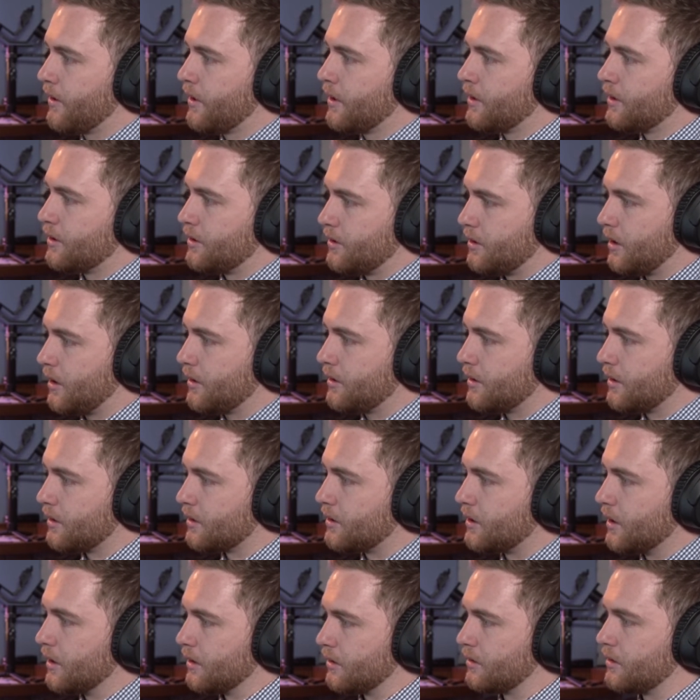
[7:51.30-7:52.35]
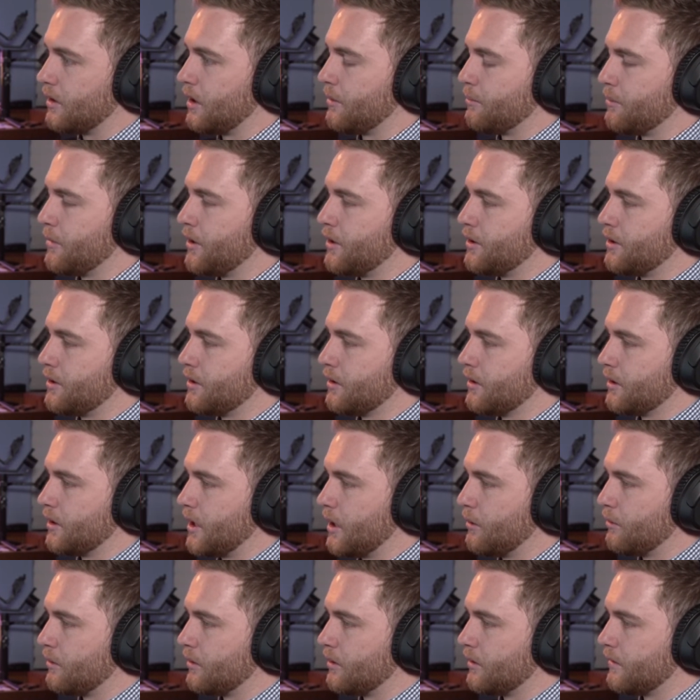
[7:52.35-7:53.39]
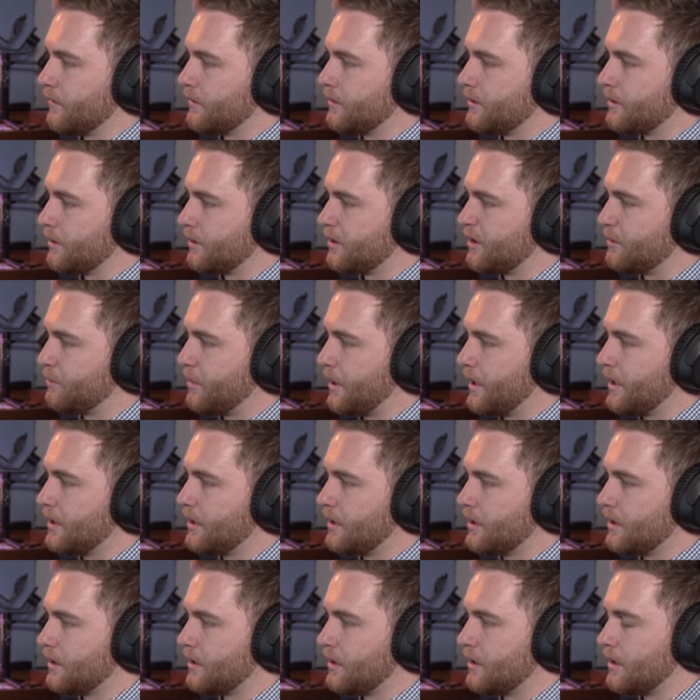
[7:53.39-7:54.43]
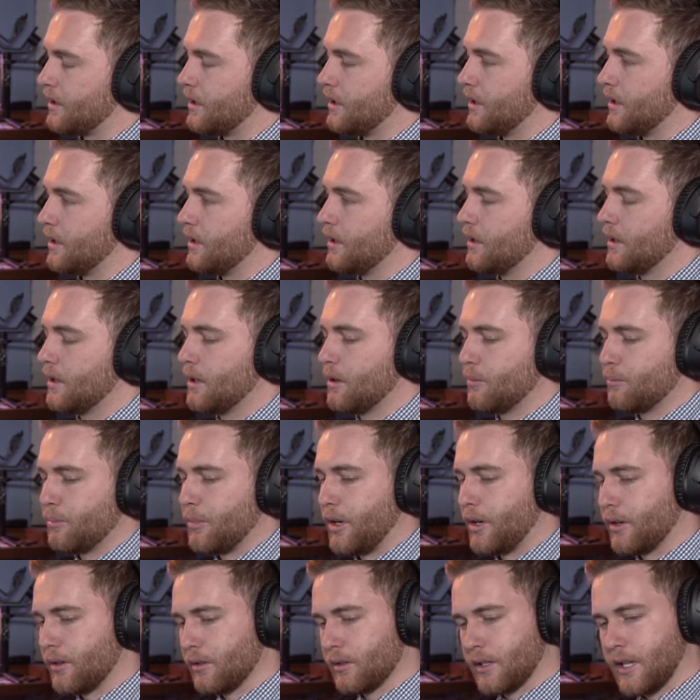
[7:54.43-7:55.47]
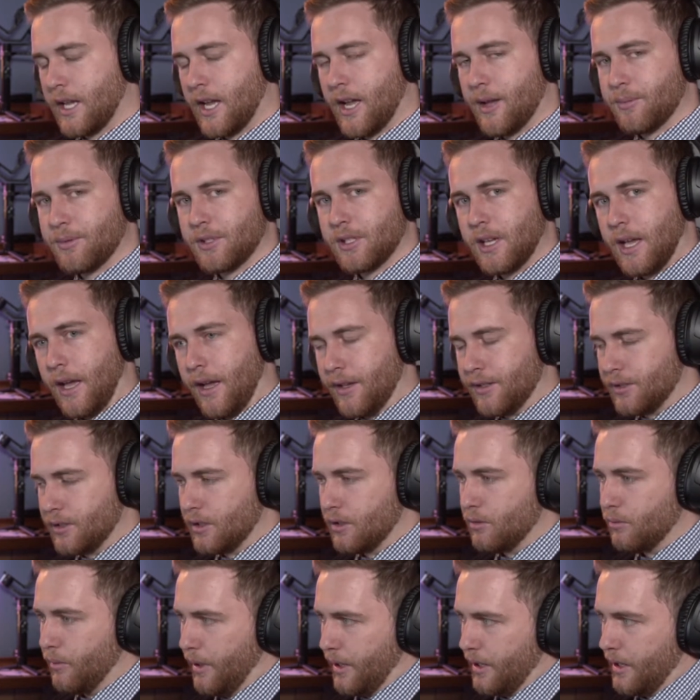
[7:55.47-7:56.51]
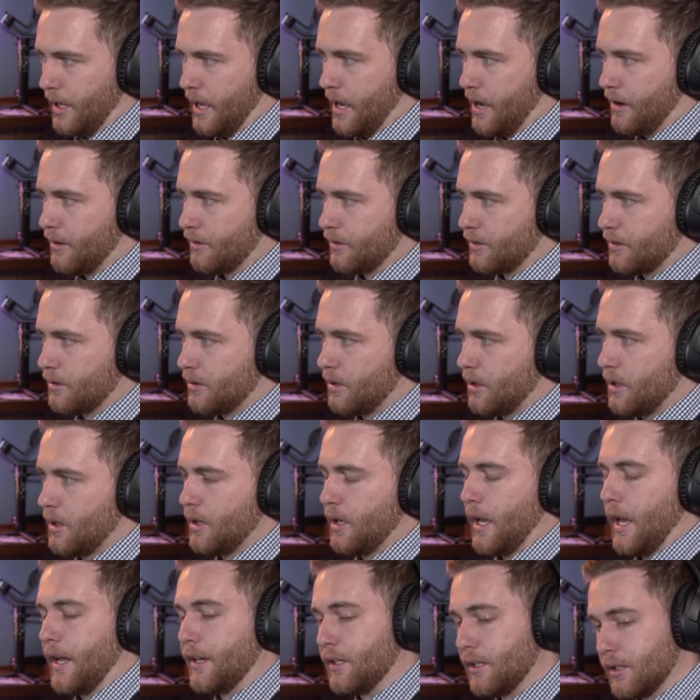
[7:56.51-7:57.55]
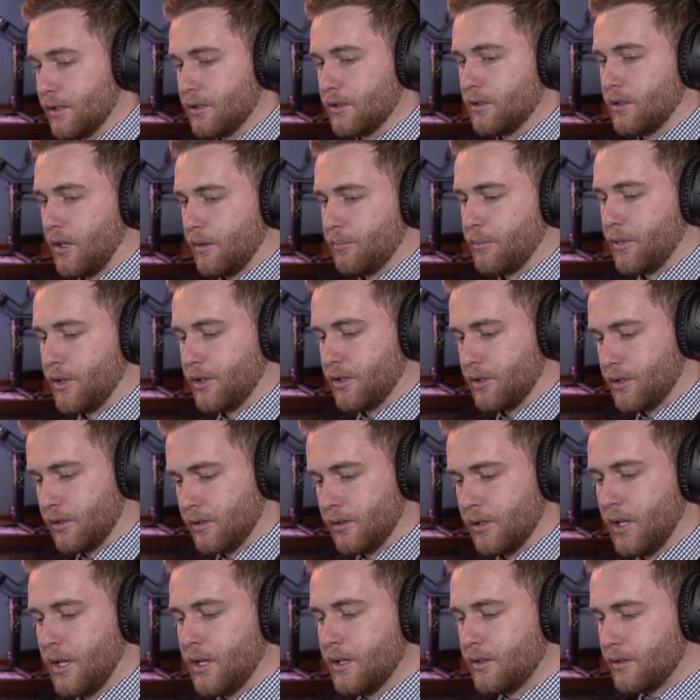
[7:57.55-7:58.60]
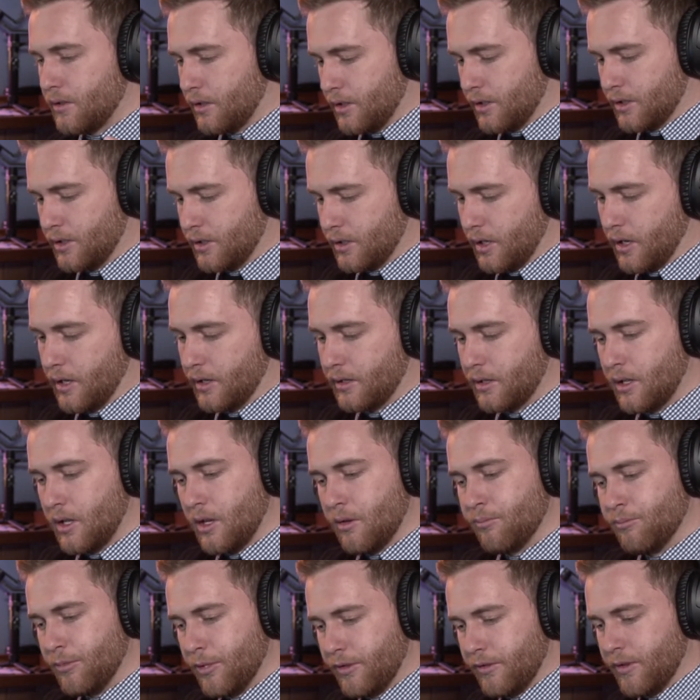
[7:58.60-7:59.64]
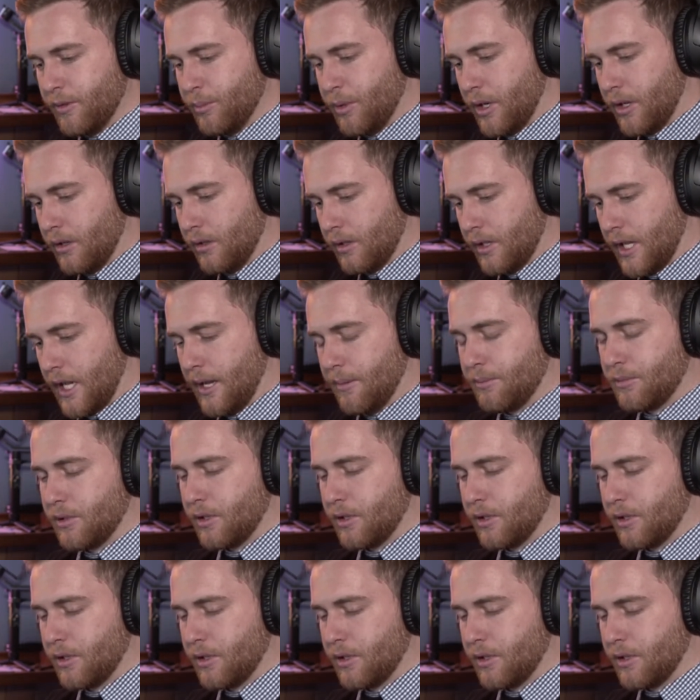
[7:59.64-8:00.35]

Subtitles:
shot this in stop motion. They would have suspended the bottle caps as it went out and did stop motion, took a shot, moved the bottle cap, took